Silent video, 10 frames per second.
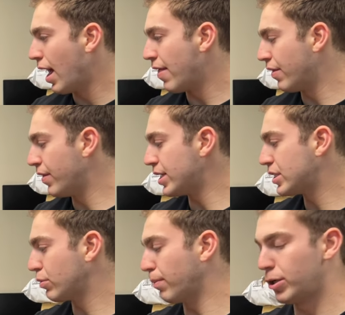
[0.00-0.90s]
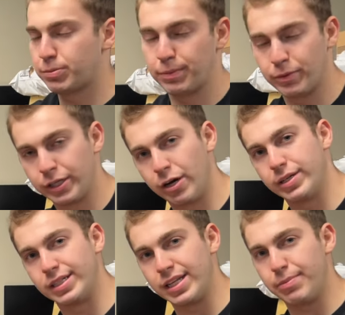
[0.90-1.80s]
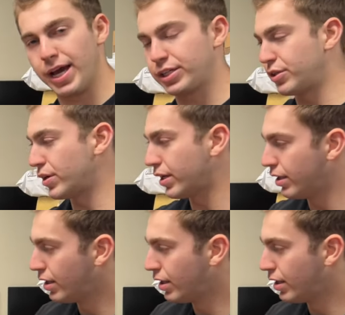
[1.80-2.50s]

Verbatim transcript: And in this, what most people would know as a DBX unit,